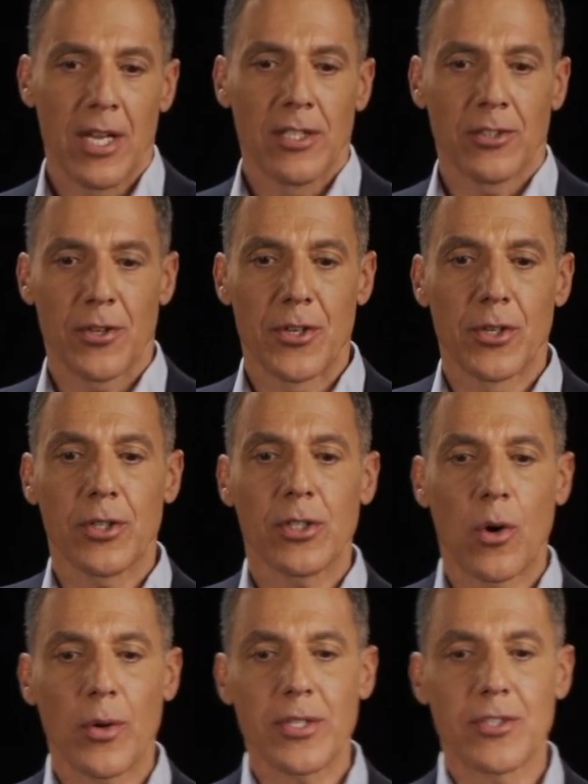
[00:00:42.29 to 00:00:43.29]
So you're
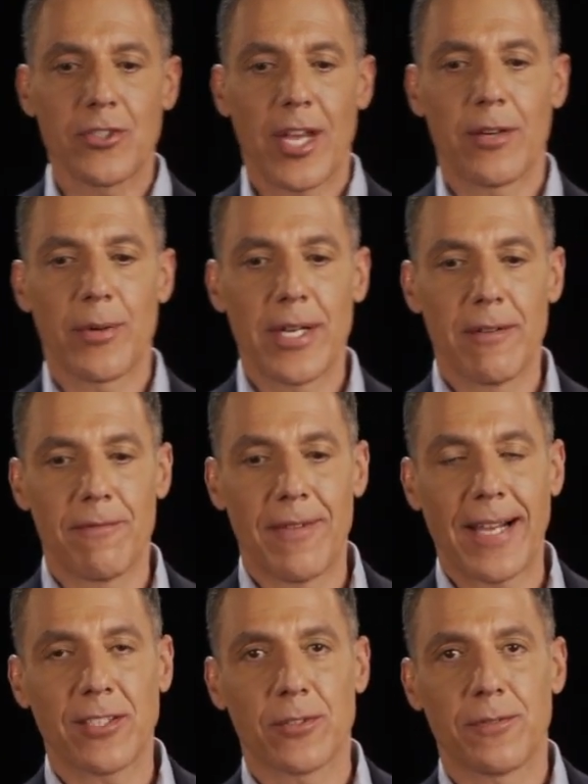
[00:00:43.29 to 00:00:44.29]
going to generate a
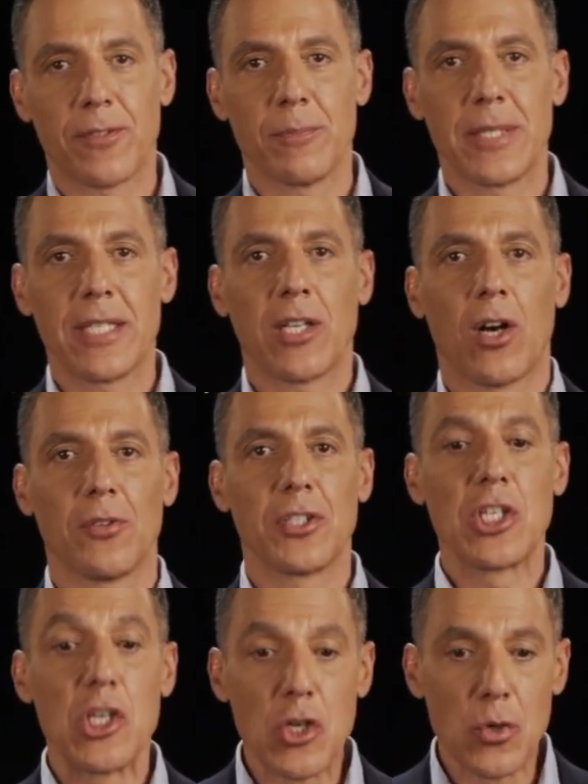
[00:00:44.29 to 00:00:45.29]
vector for me called
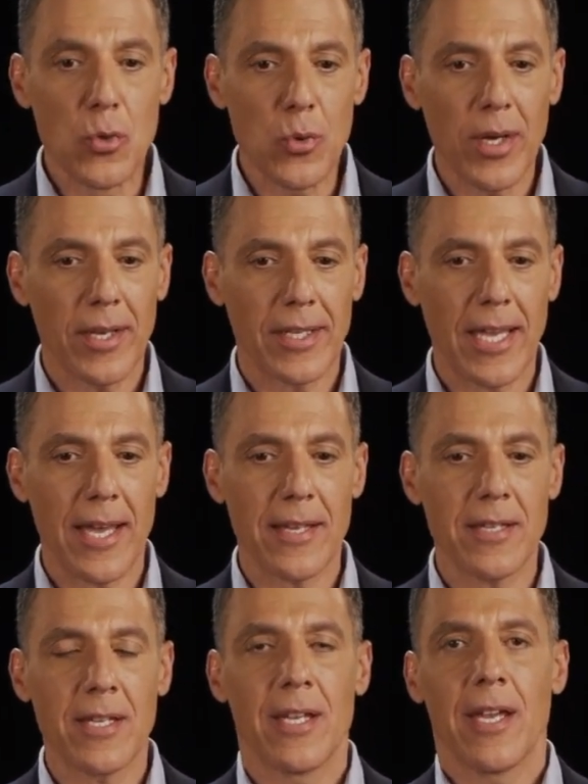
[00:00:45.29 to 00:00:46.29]
U
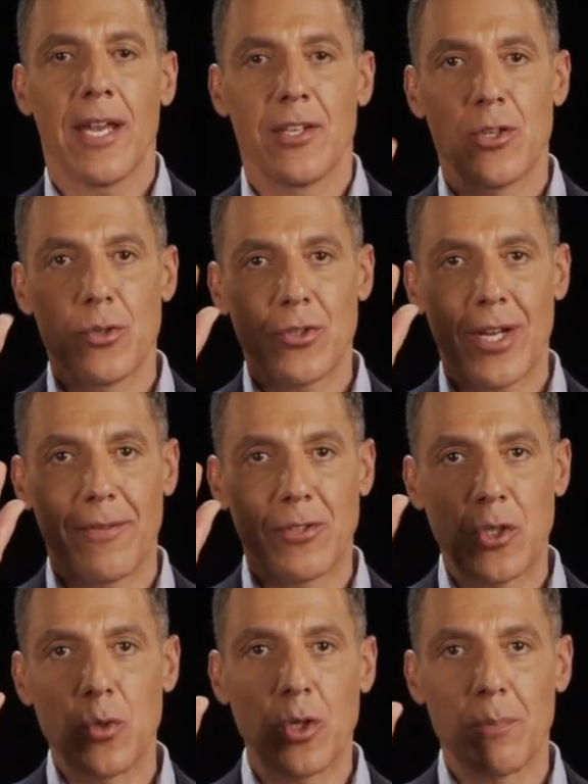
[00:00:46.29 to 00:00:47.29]
again, and you should have
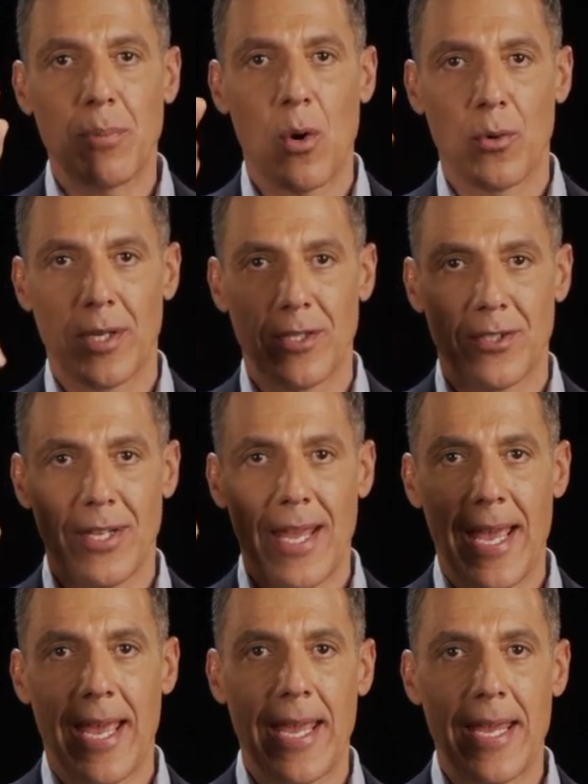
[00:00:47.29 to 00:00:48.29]
two components,
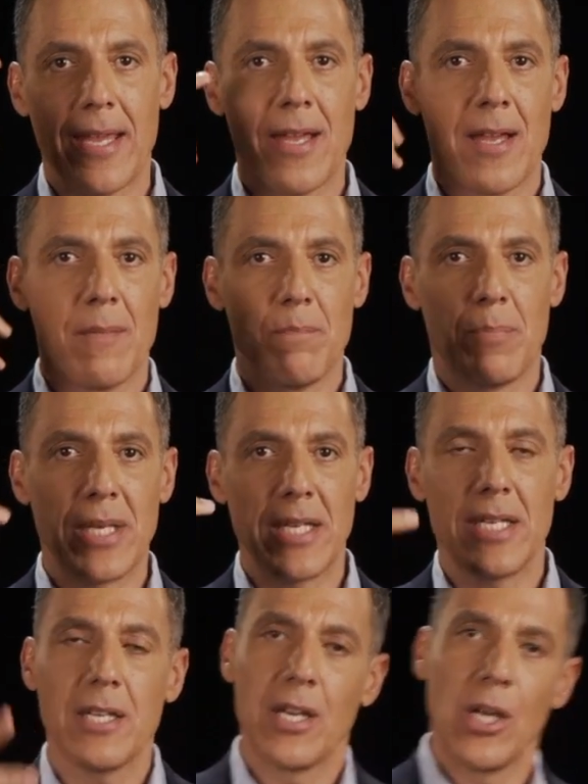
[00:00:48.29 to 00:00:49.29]
A,
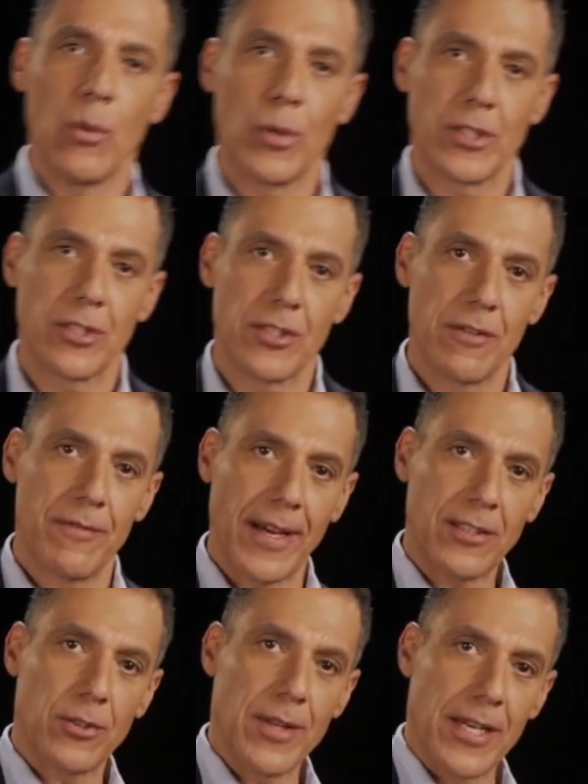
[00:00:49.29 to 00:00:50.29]
B, which is the
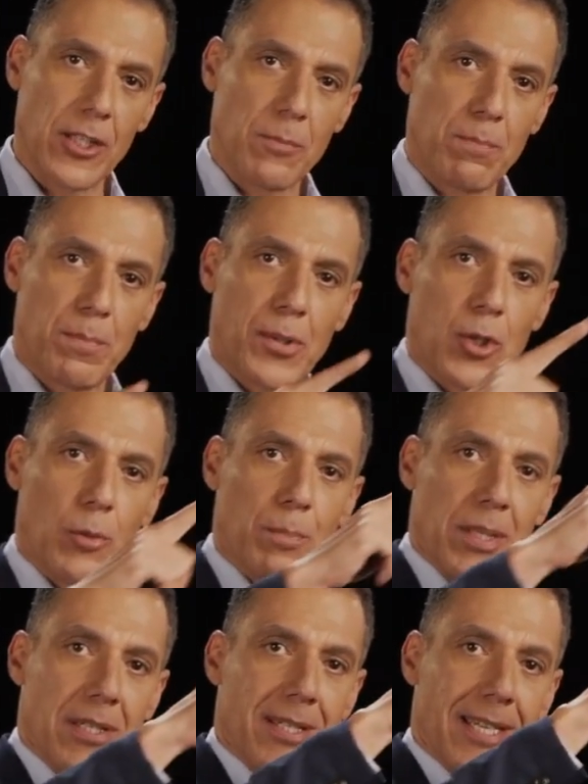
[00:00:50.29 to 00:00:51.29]
vector that is
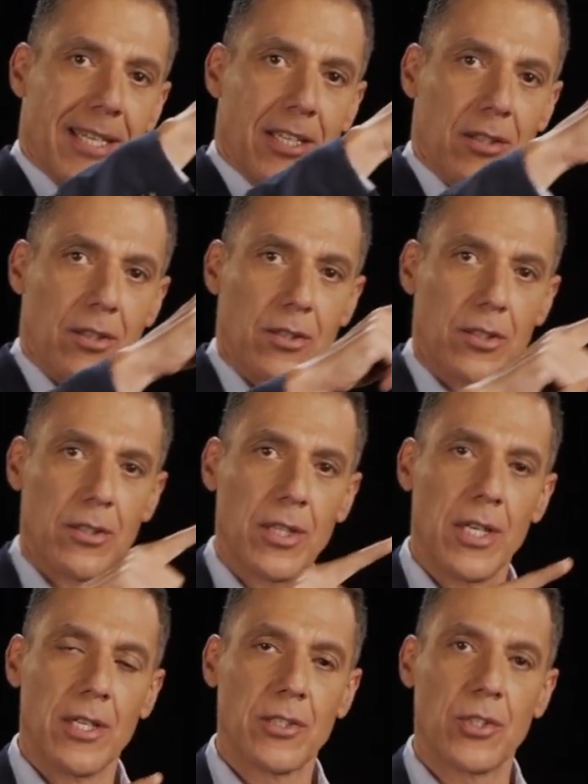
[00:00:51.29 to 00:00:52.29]
perpendicular
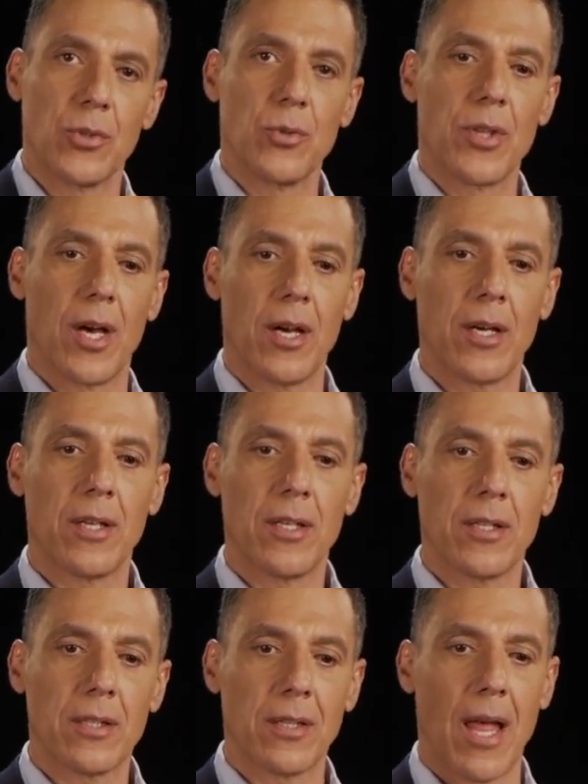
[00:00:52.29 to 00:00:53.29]
to the
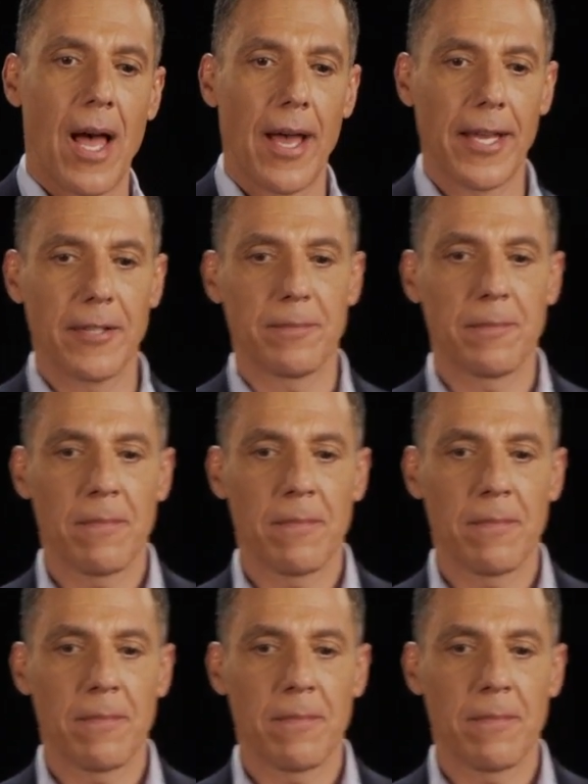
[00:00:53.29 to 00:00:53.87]
line.